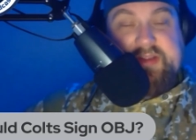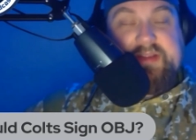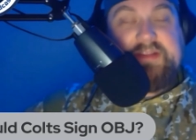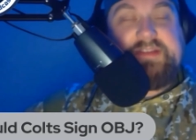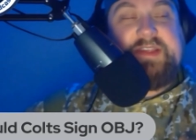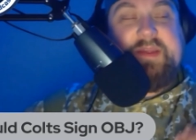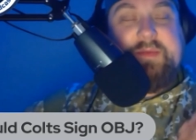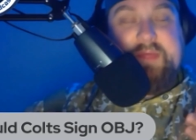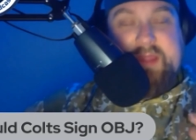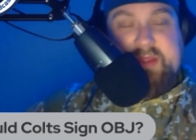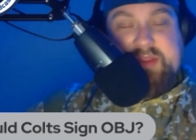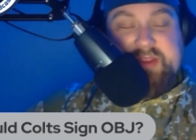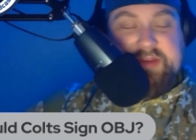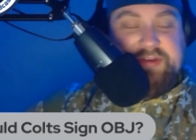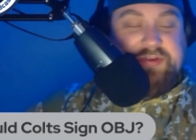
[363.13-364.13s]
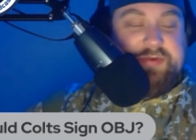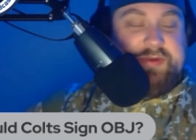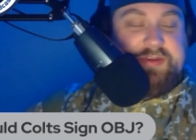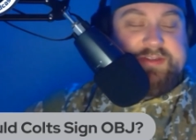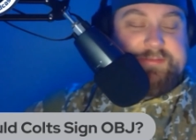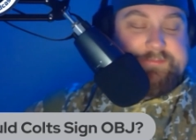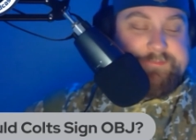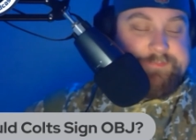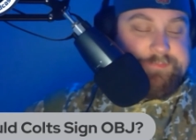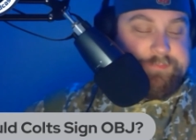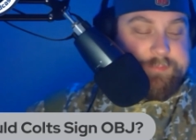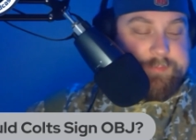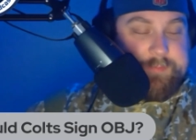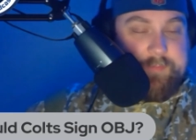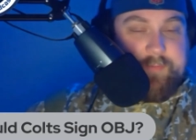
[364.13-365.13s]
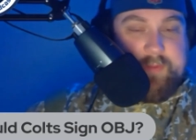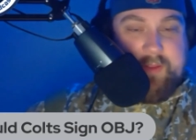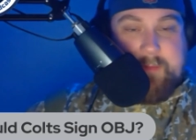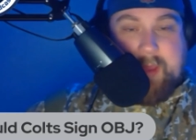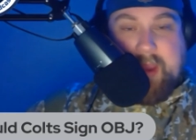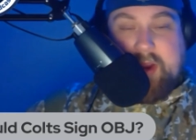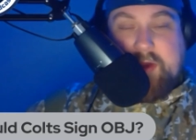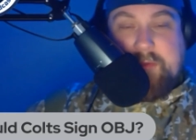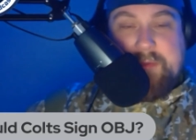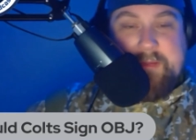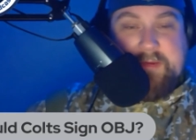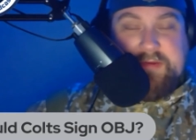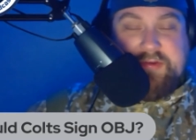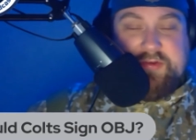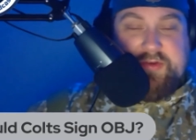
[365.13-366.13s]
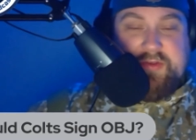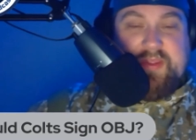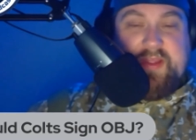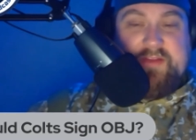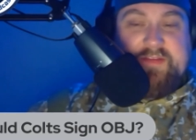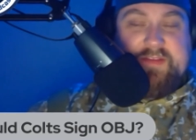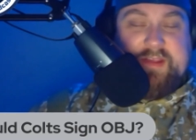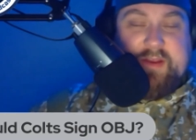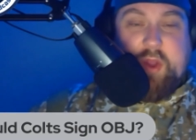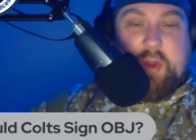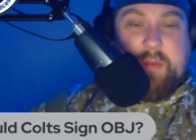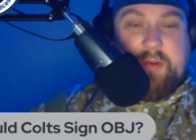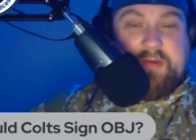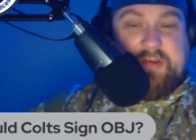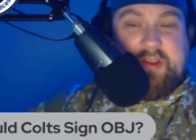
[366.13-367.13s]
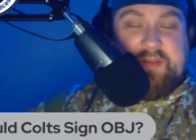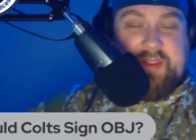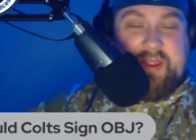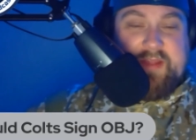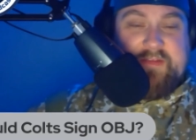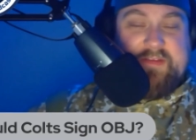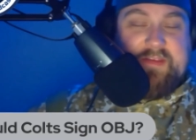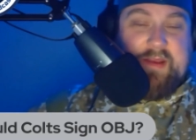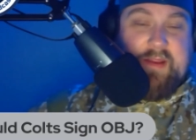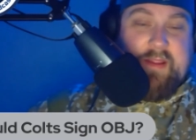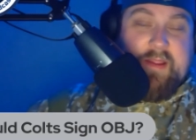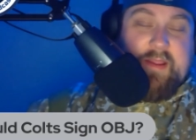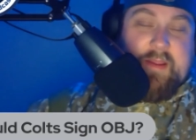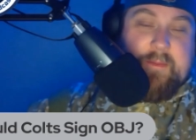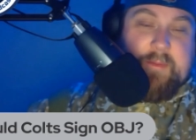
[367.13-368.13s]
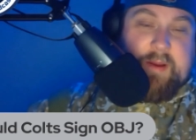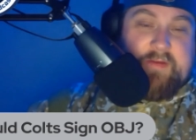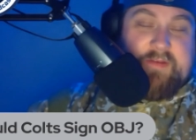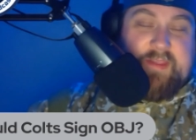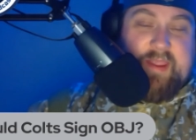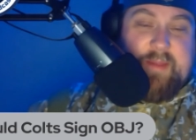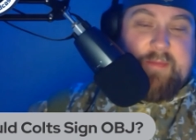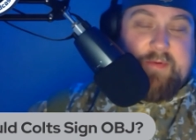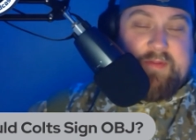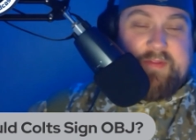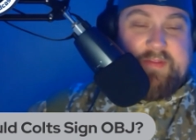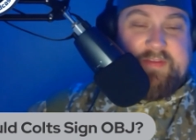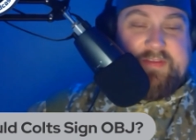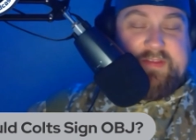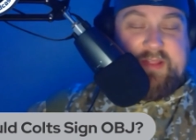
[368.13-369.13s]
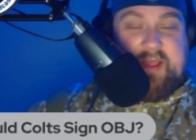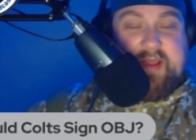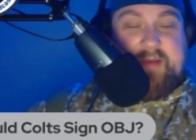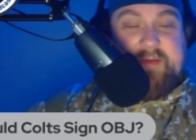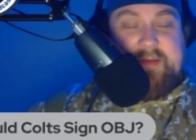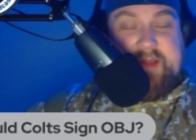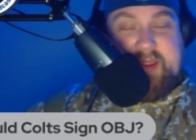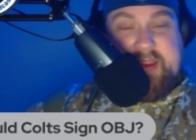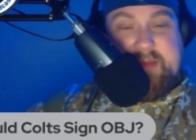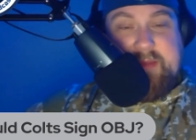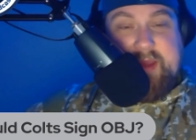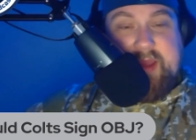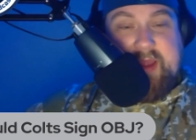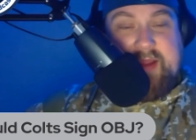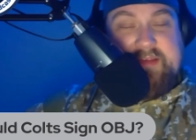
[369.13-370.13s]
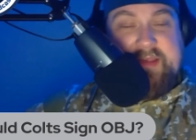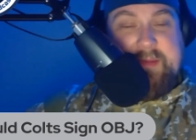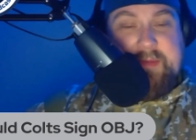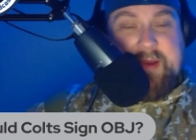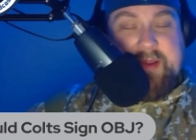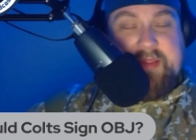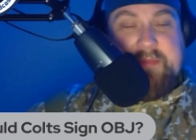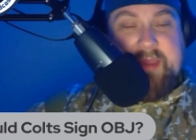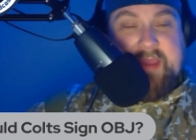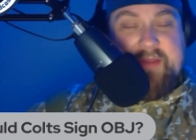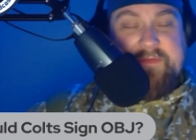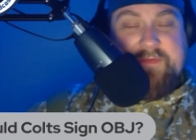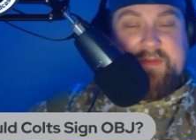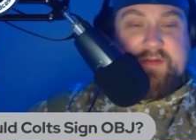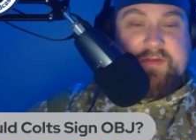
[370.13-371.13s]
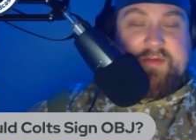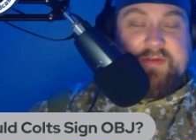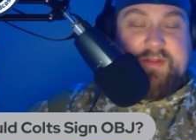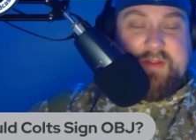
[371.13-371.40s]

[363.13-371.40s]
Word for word: let's say without the injuries, Michael Pittman Jr. on the outside, OBJ on the outside, Parris Campbell in the slot, Nyheim Hines coming out of the backfield